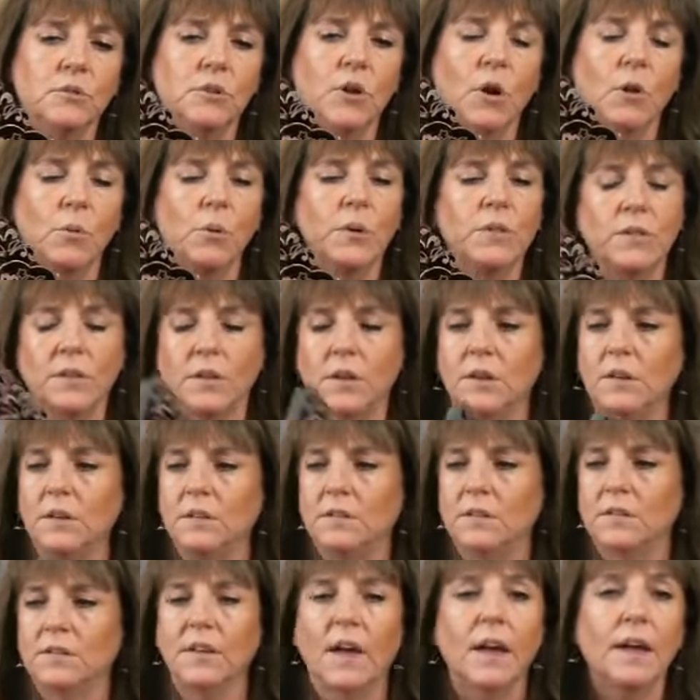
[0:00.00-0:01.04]
go with the
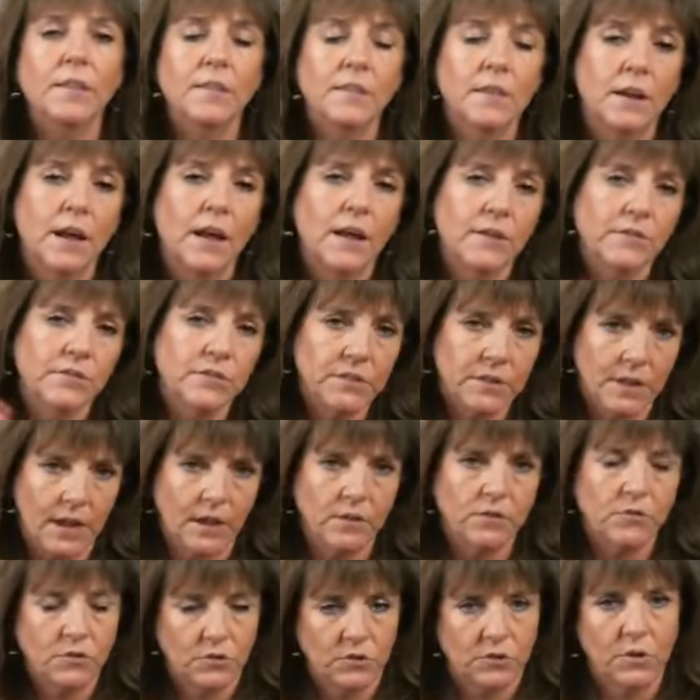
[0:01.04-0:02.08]
design that I've
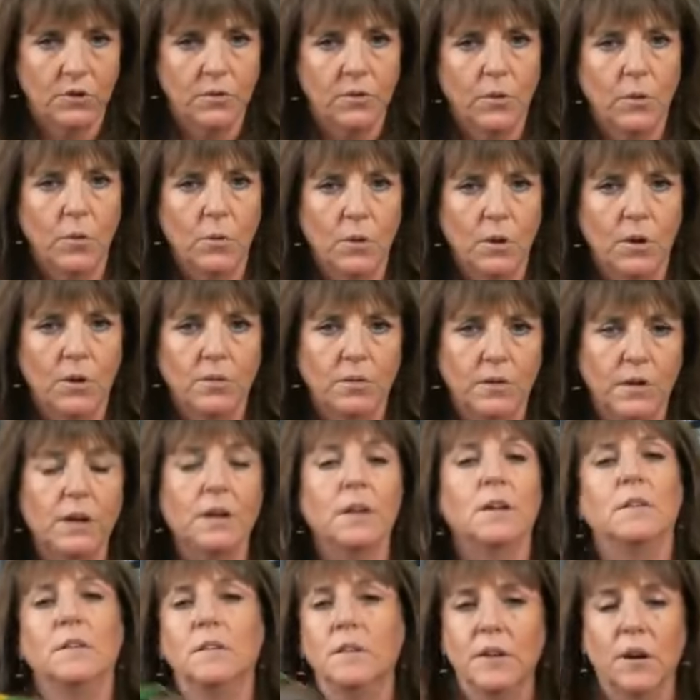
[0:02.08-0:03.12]
sketched or
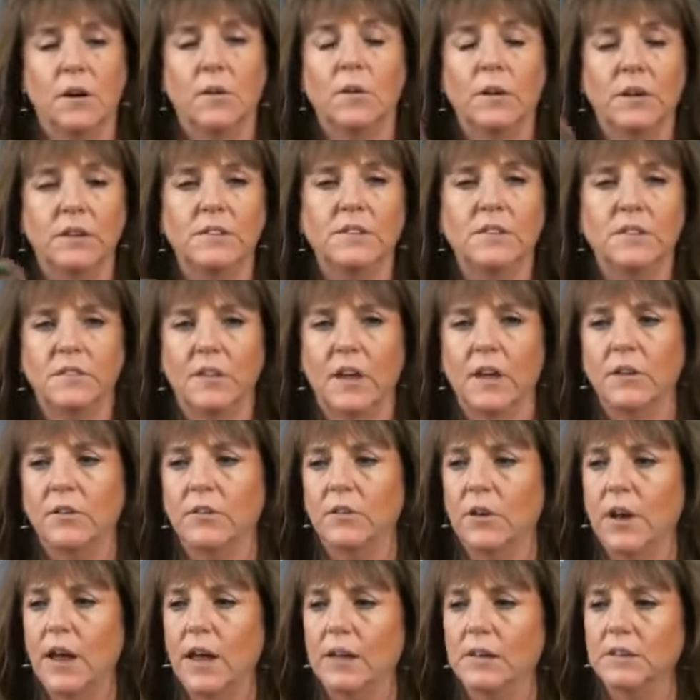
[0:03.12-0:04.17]
that a
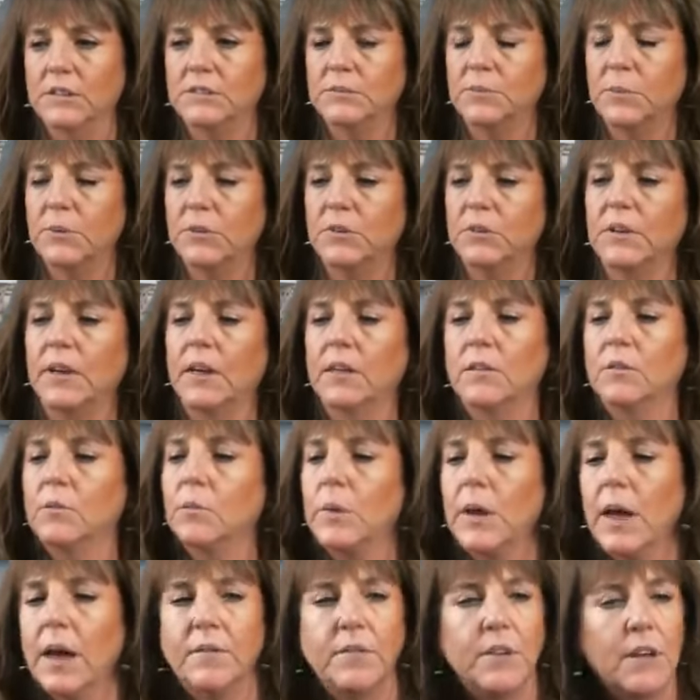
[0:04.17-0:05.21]
designer has put together.
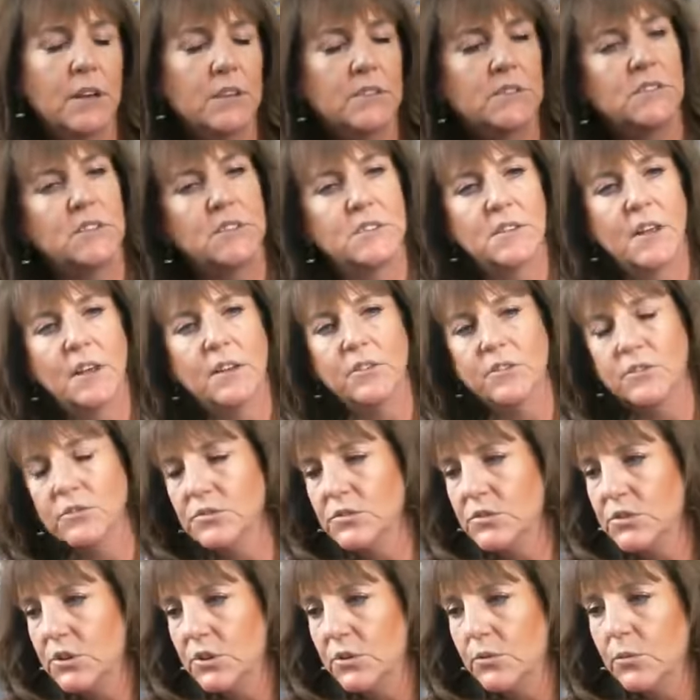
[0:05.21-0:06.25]
We have guest
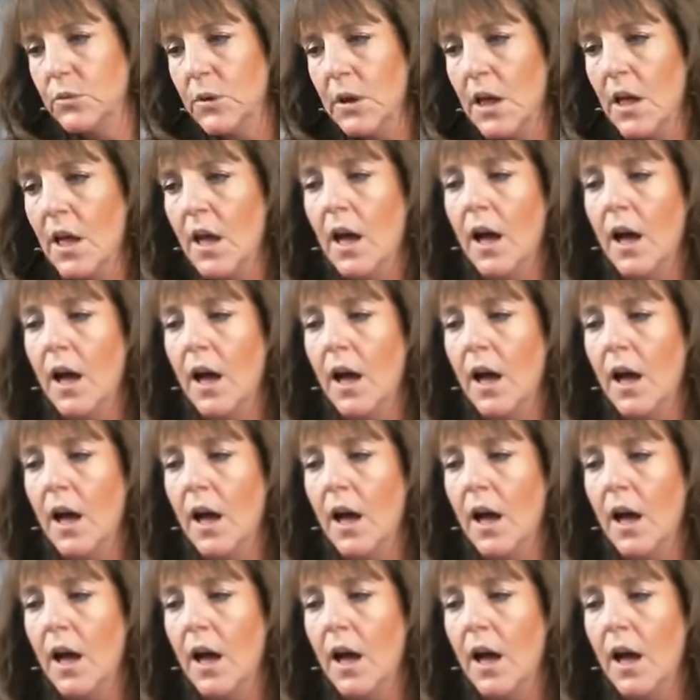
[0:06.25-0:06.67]
designers too.